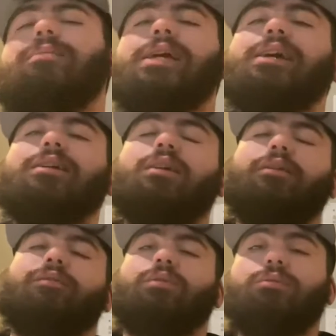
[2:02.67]
about
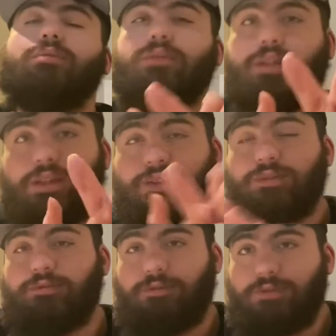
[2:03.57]
if you
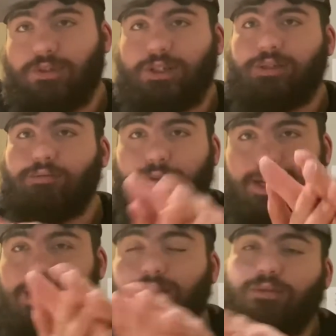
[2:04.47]
fucking
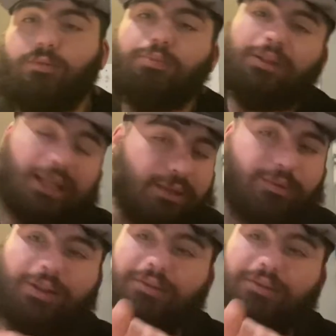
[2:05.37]
round, if you playing with